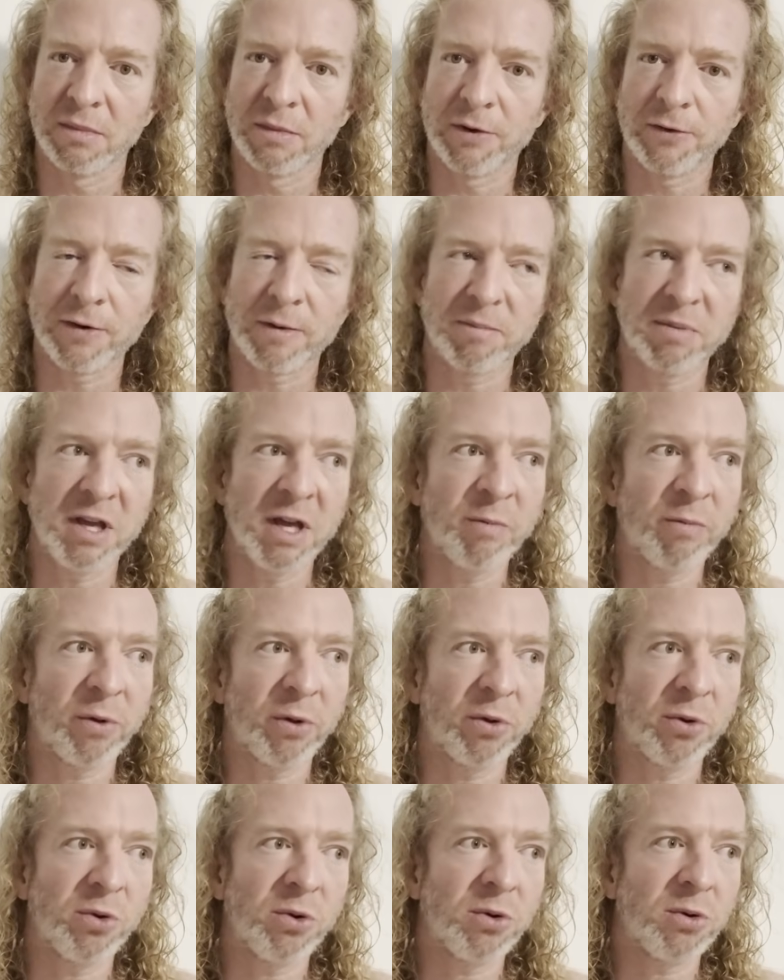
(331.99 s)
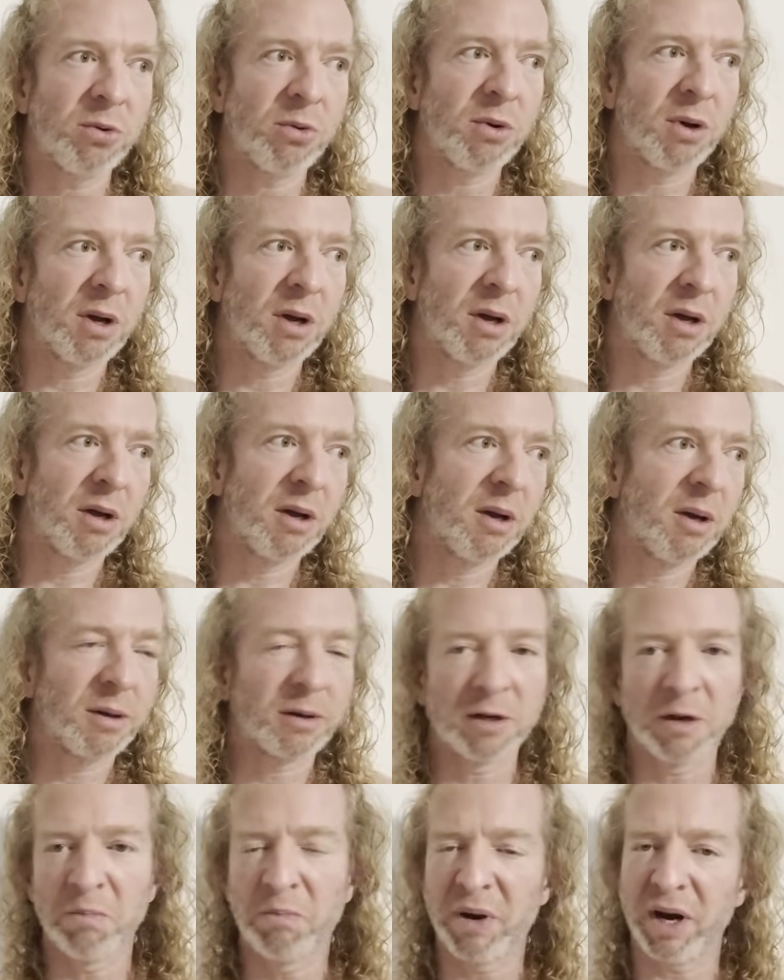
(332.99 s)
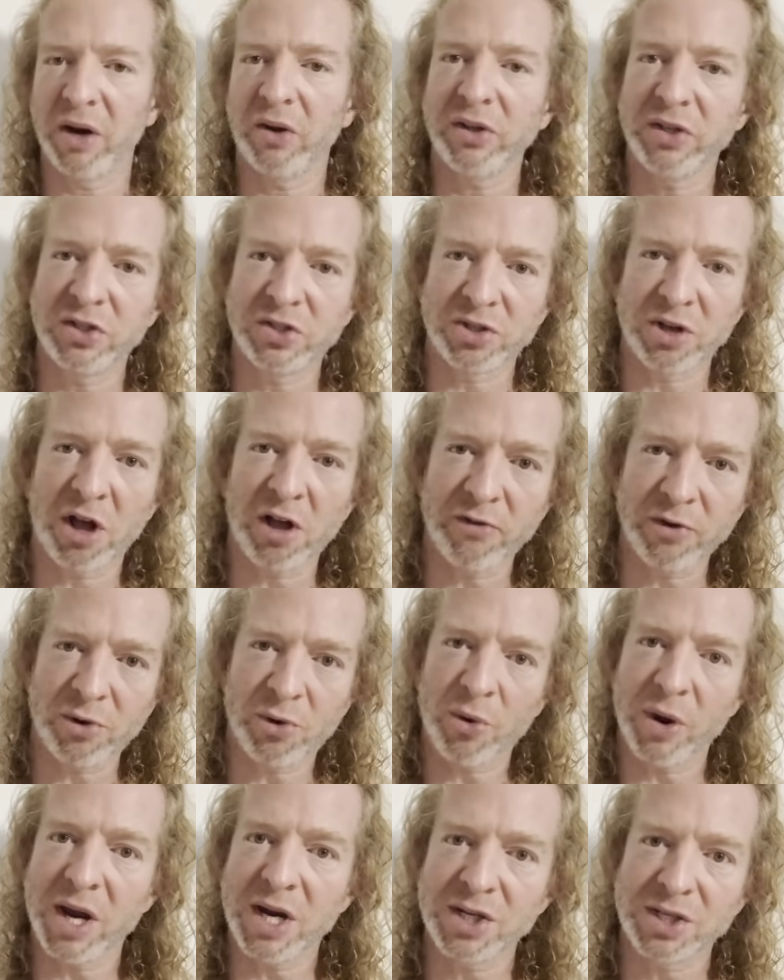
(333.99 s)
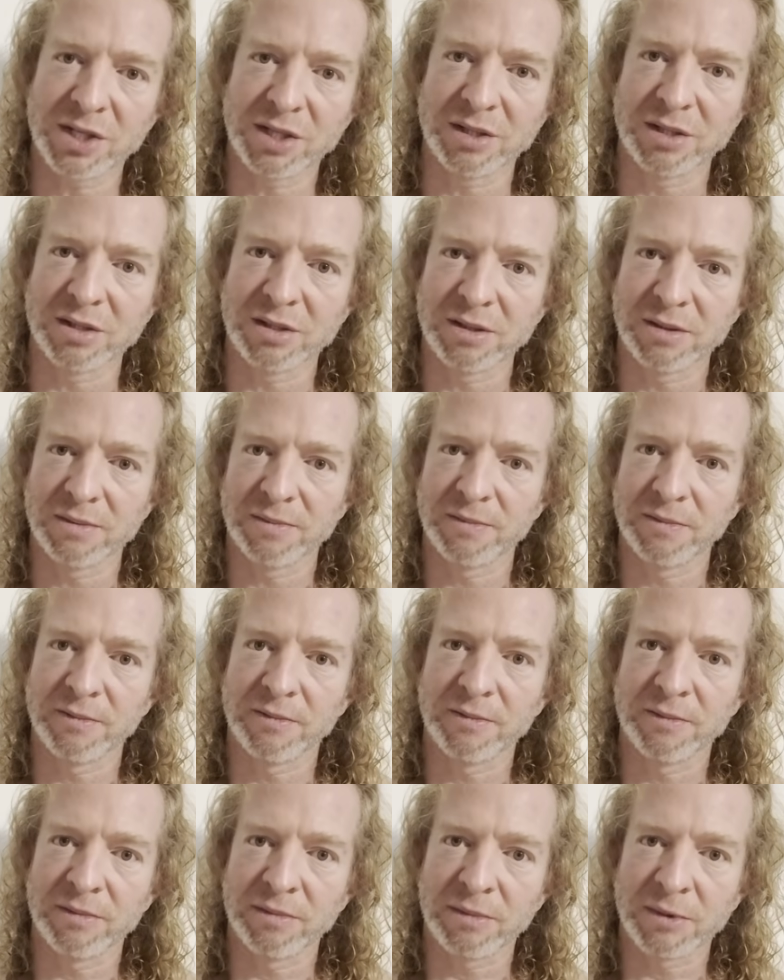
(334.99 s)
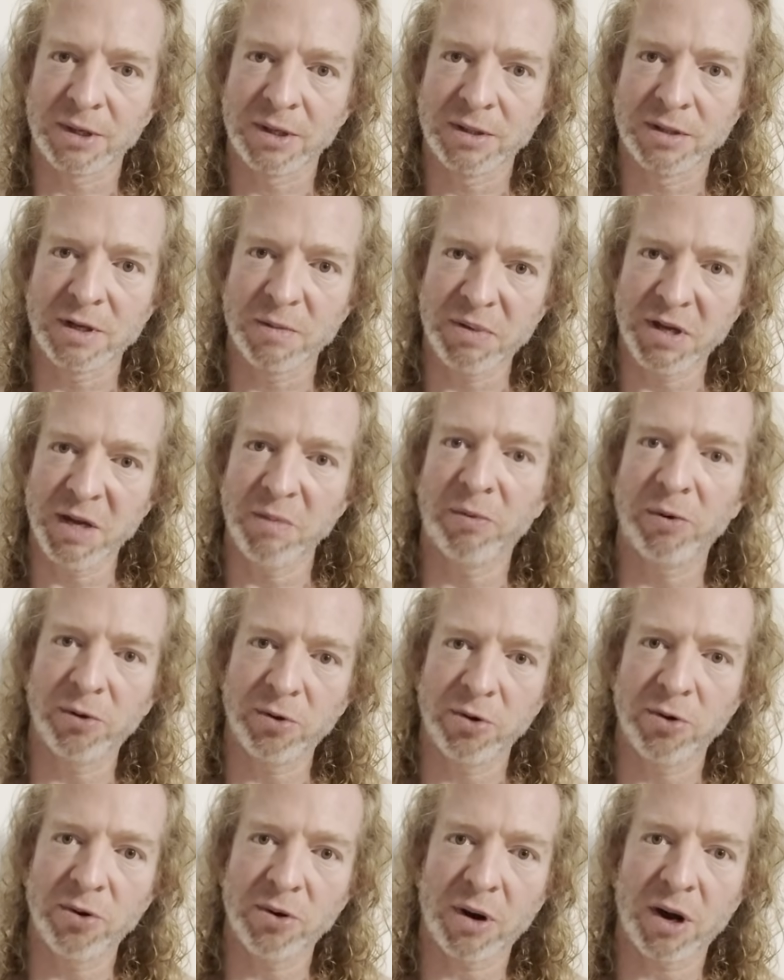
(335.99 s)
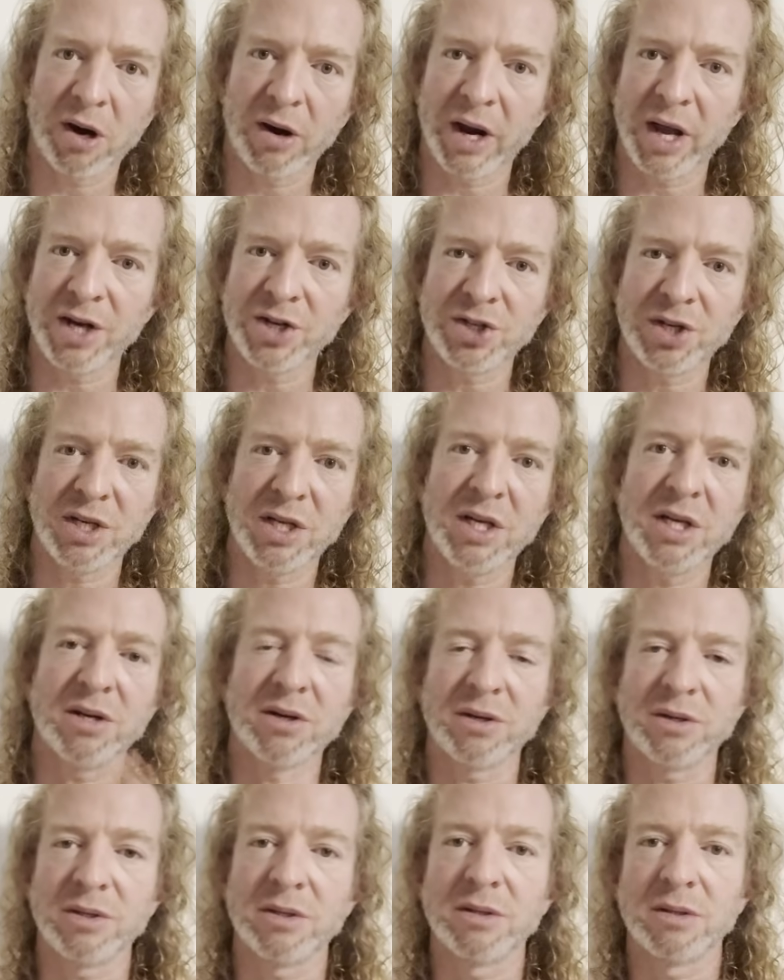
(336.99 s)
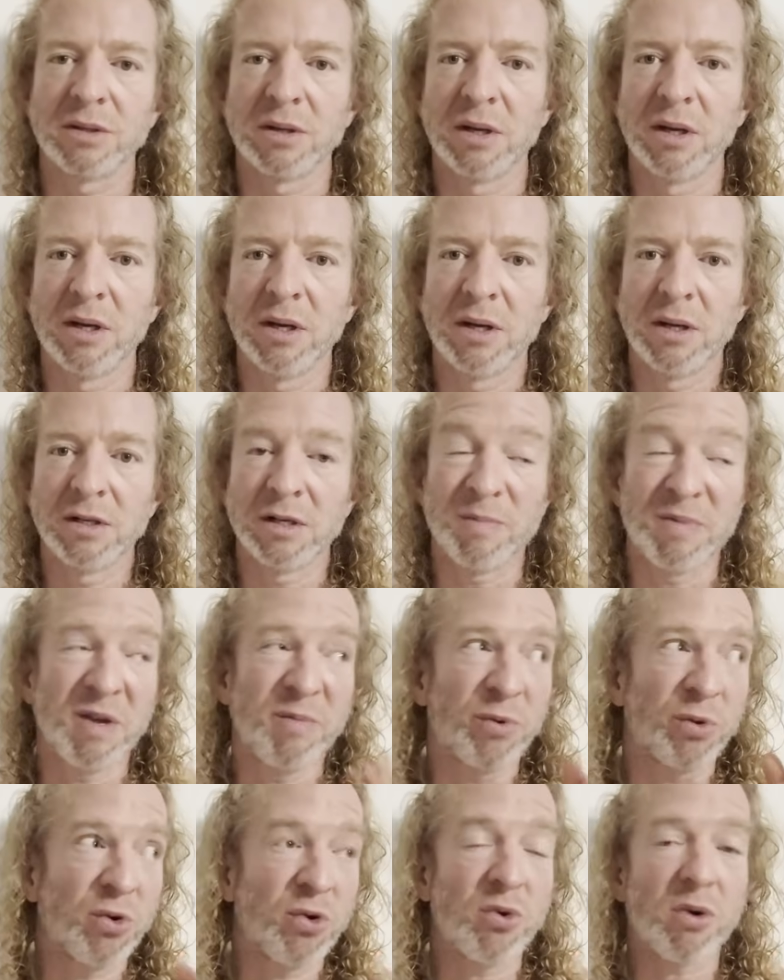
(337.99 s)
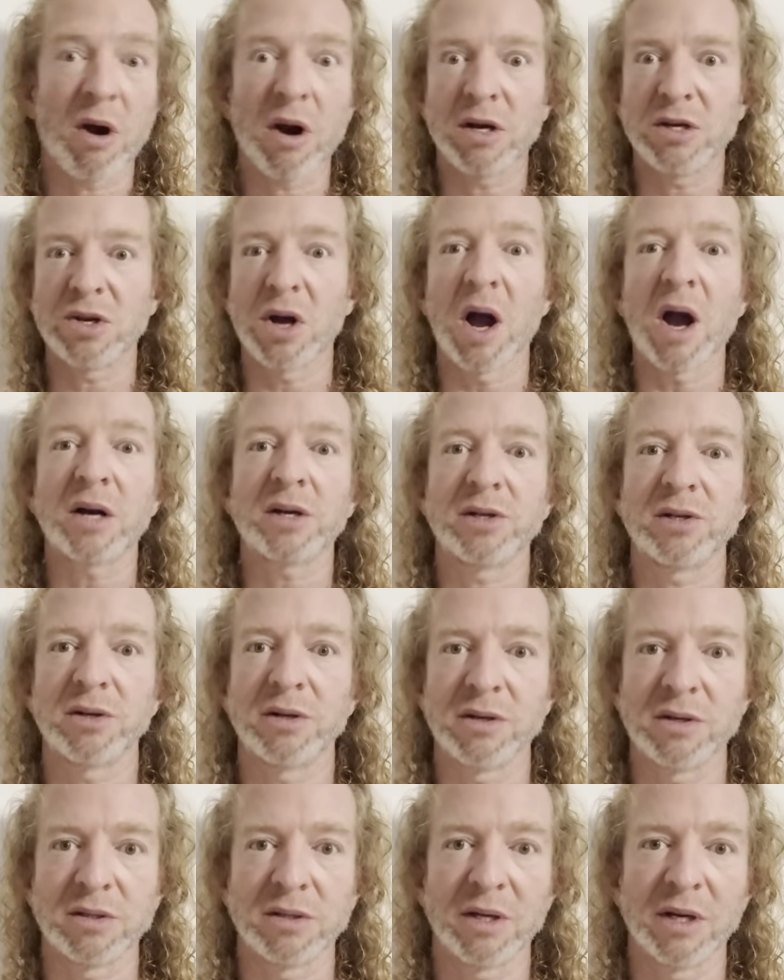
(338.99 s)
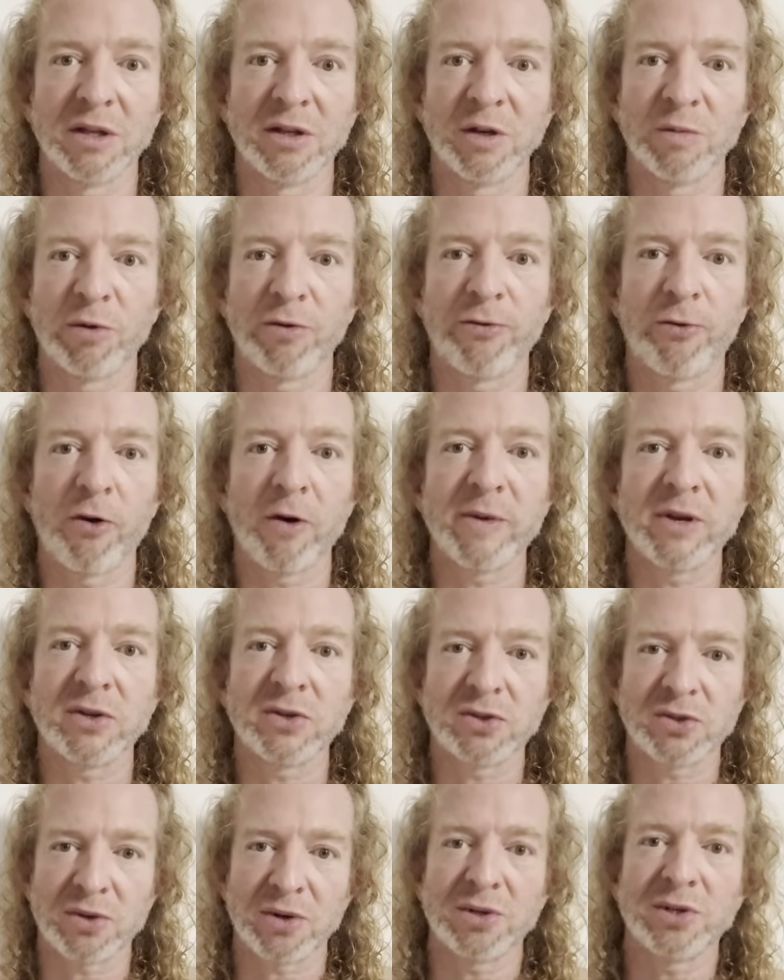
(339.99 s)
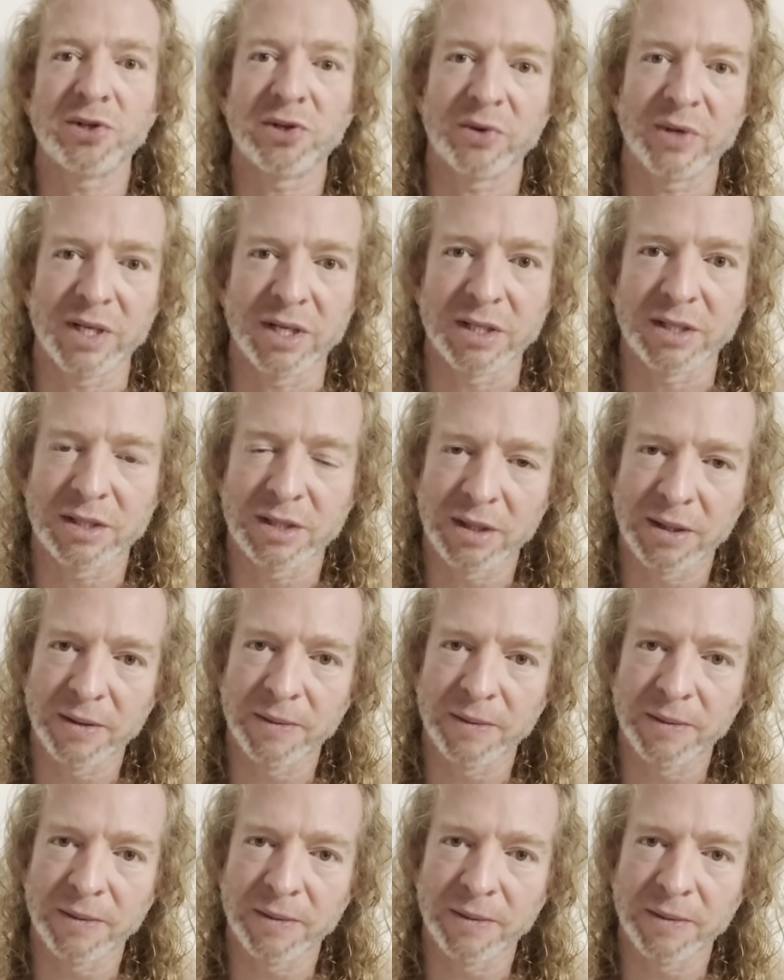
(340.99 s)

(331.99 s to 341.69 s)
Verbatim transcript: from people who could barely solve equations to people who are engineers, to people who are doctors and they're performing surgeries.